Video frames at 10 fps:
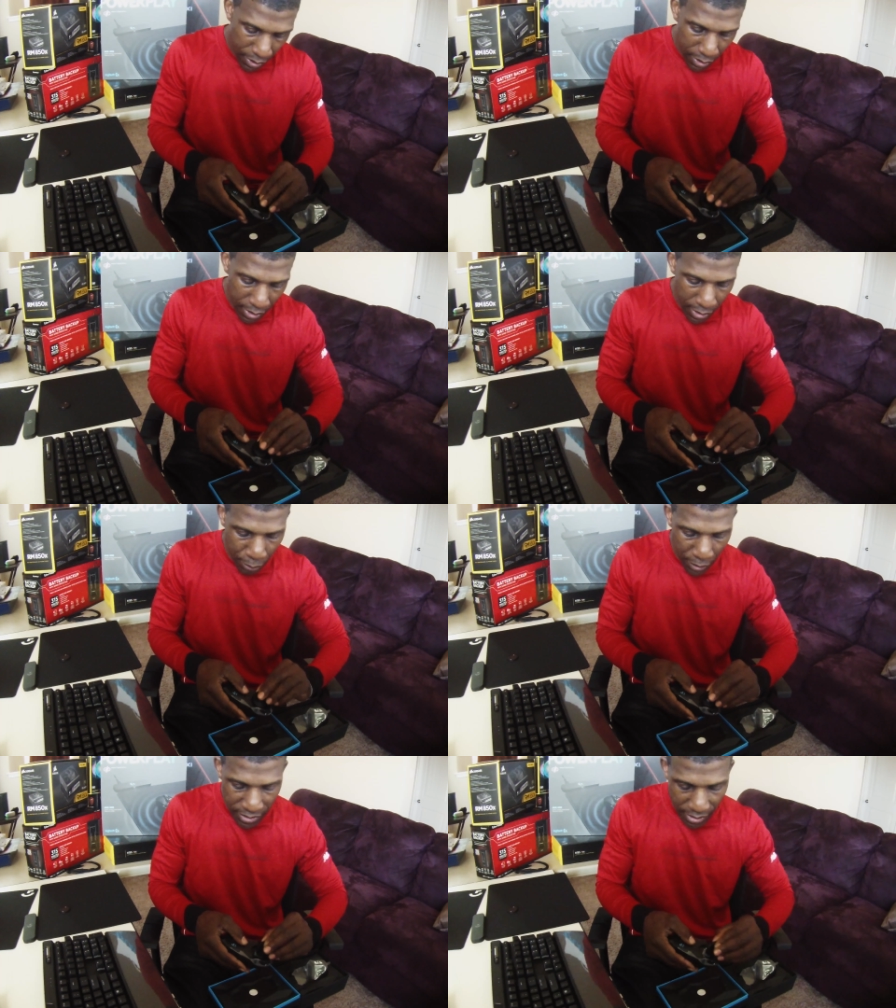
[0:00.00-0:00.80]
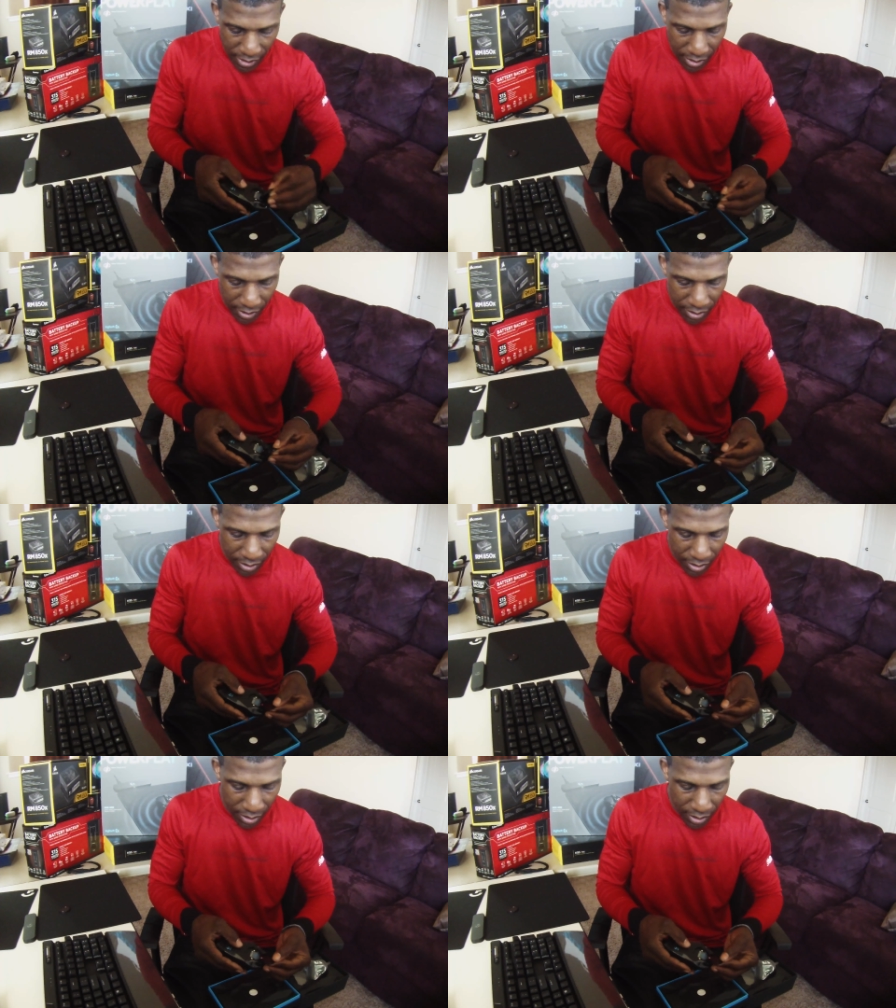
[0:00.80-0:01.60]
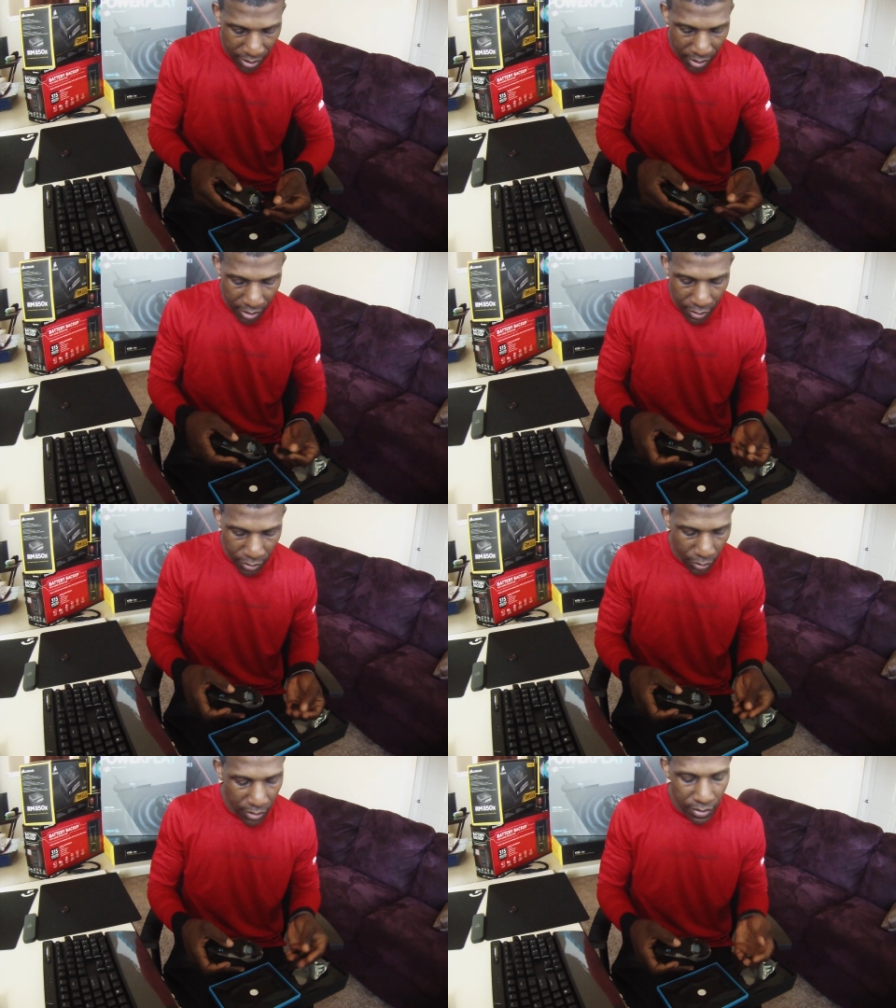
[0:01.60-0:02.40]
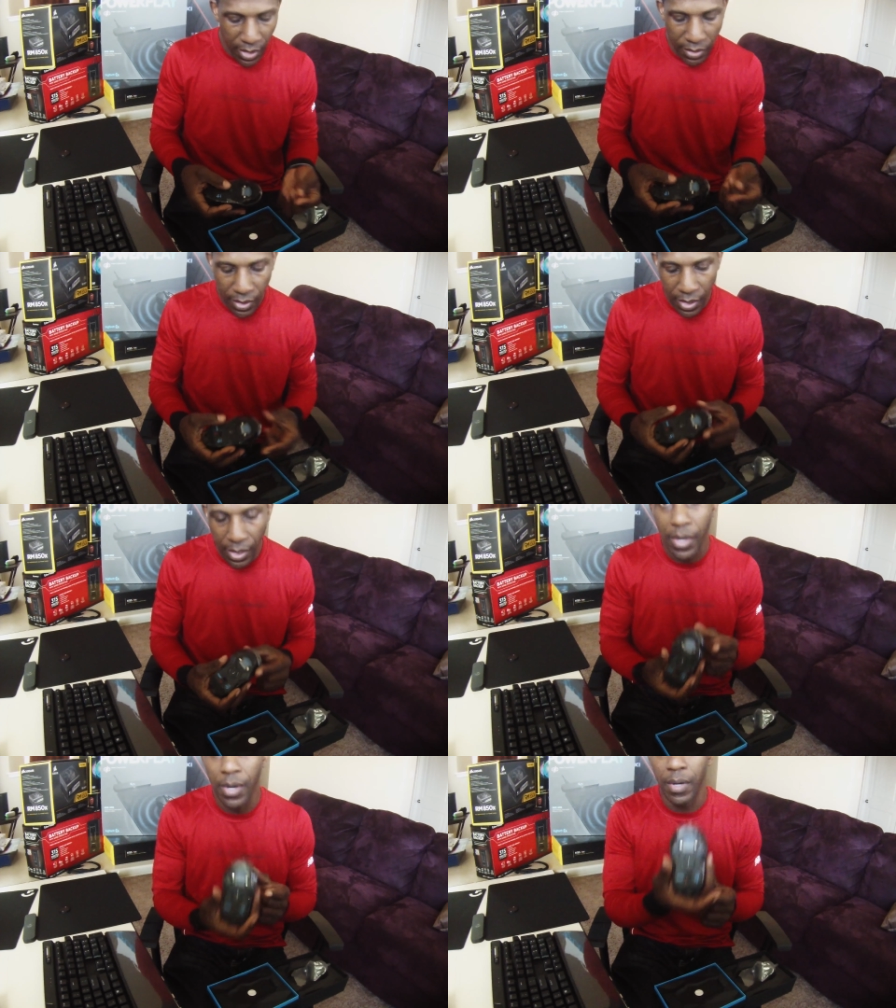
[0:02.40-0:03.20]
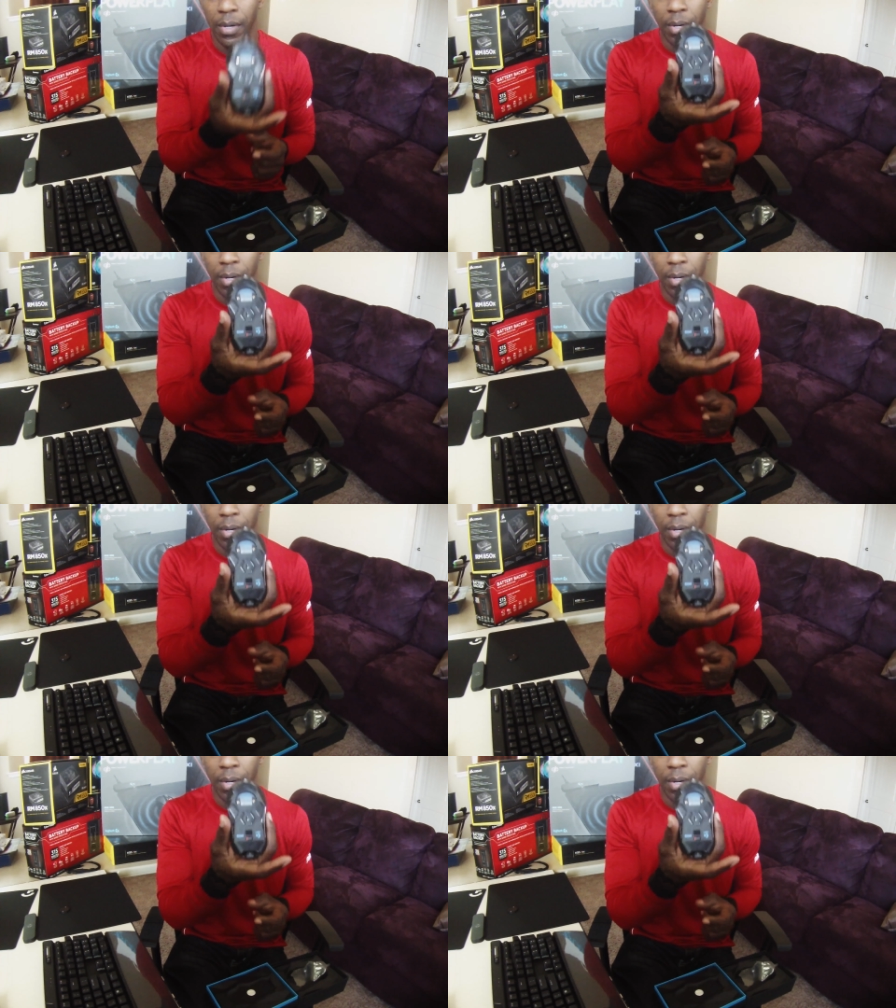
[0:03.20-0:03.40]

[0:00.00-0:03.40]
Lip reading: and then press again. So there's nothing in here.